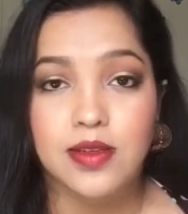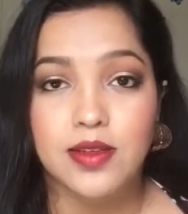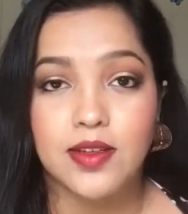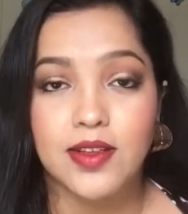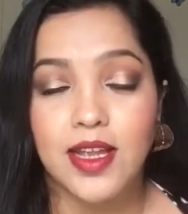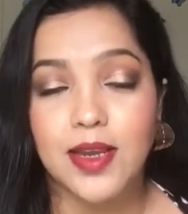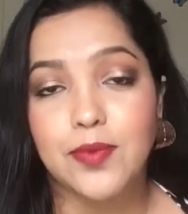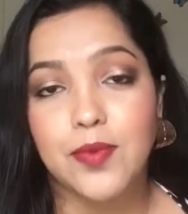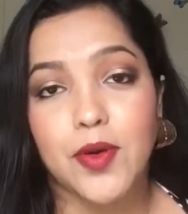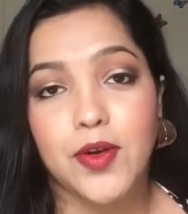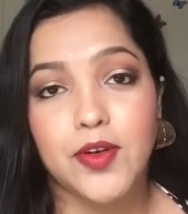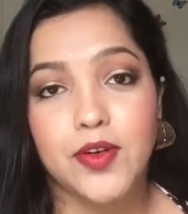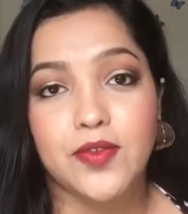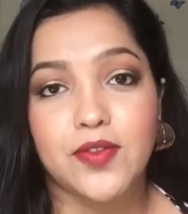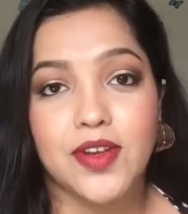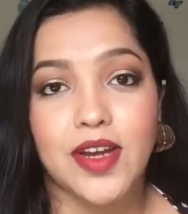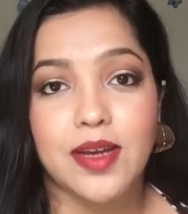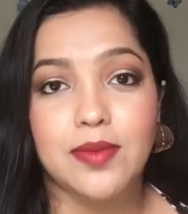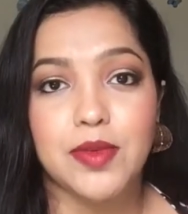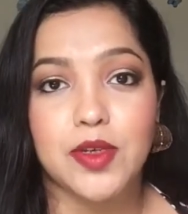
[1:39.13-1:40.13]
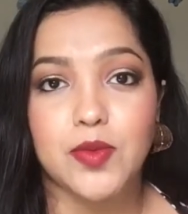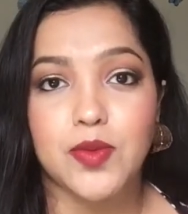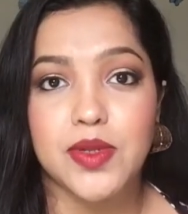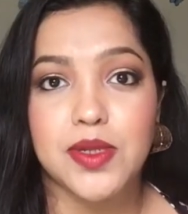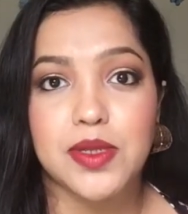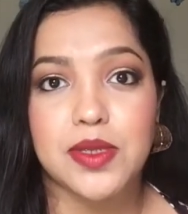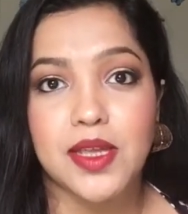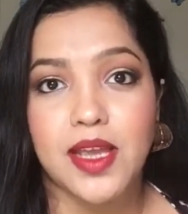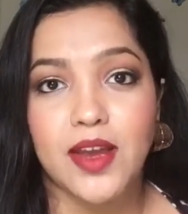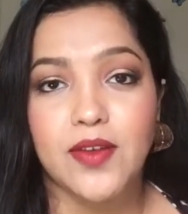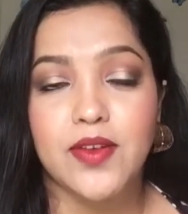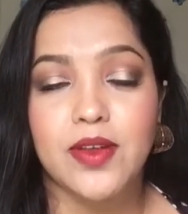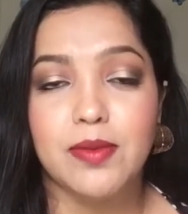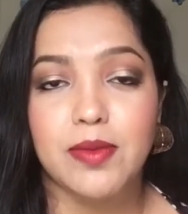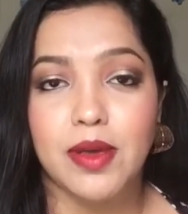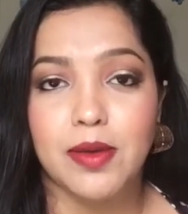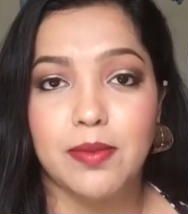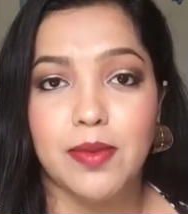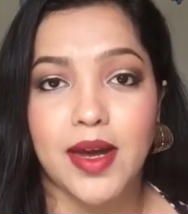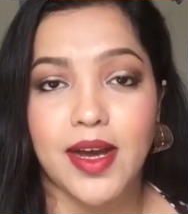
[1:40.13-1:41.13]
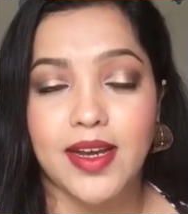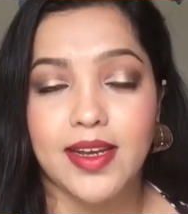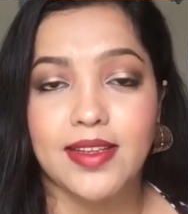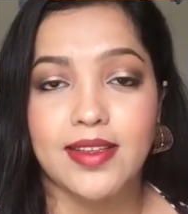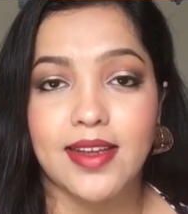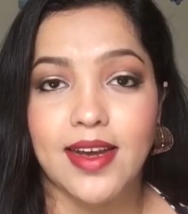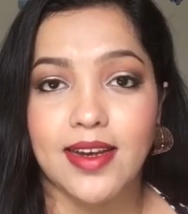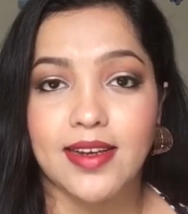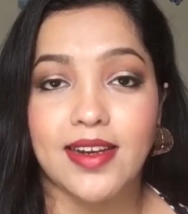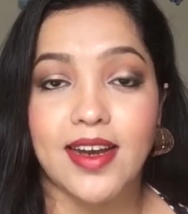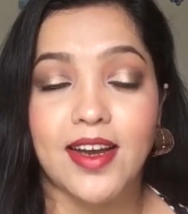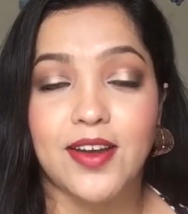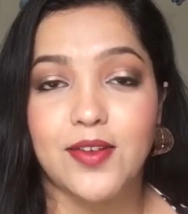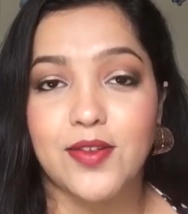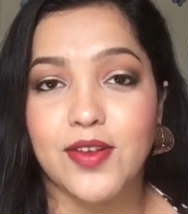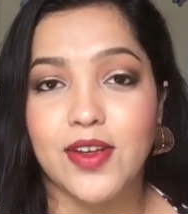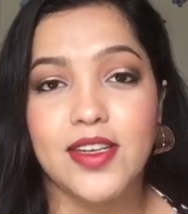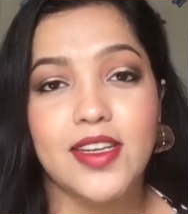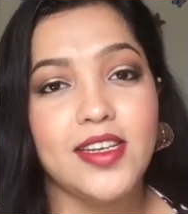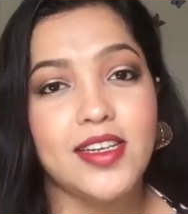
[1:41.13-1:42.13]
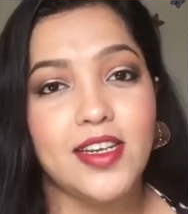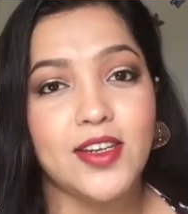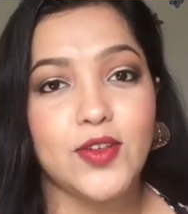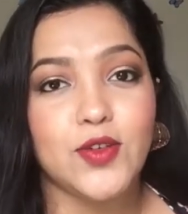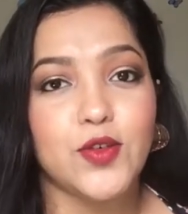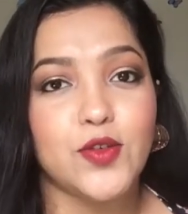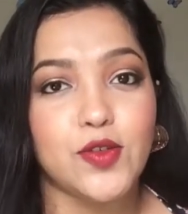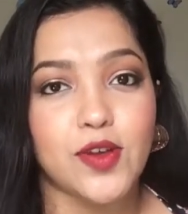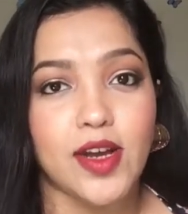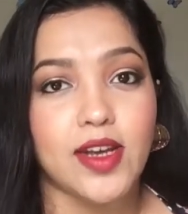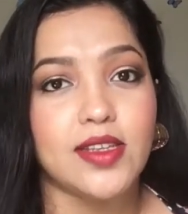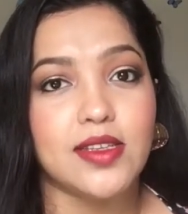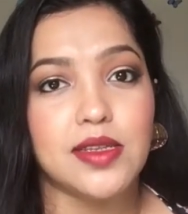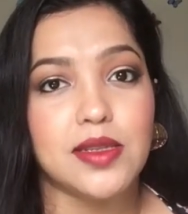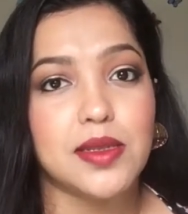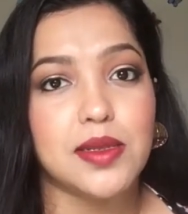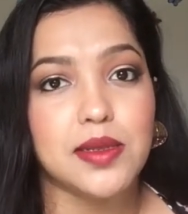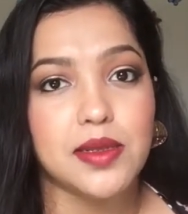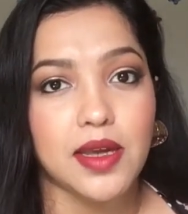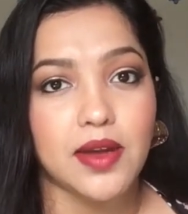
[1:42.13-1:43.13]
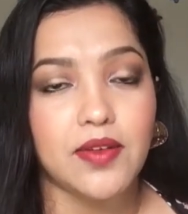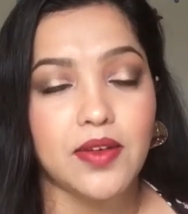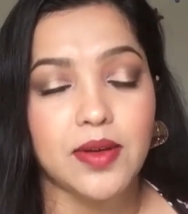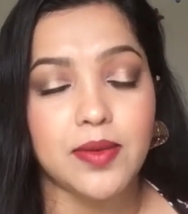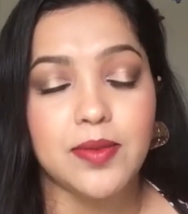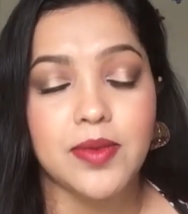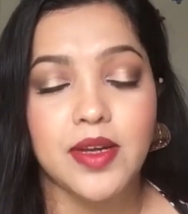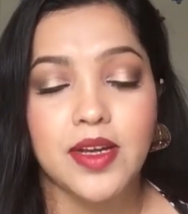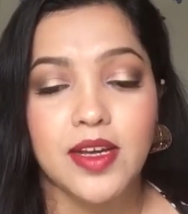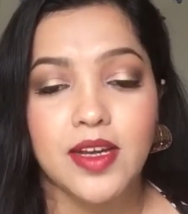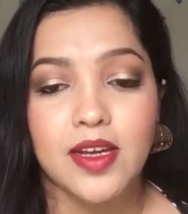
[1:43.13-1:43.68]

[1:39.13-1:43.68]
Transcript: So at that point of time, it was there in my mind that I really need to try this serum,